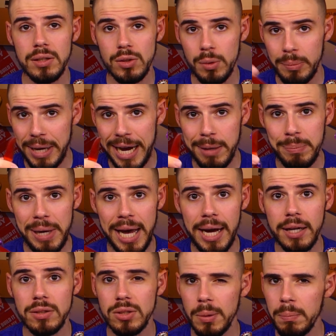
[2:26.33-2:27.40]
in your
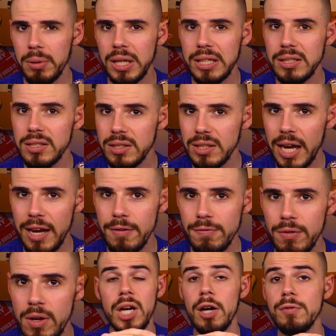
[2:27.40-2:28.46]
backpack, someplace
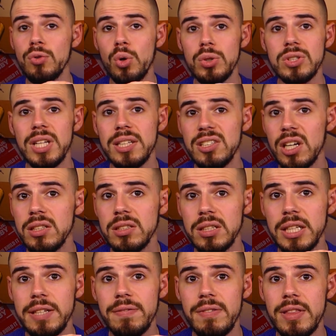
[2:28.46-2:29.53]
safe. Now, of course, that does
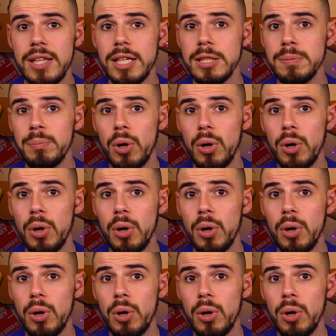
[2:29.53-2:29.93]
leave this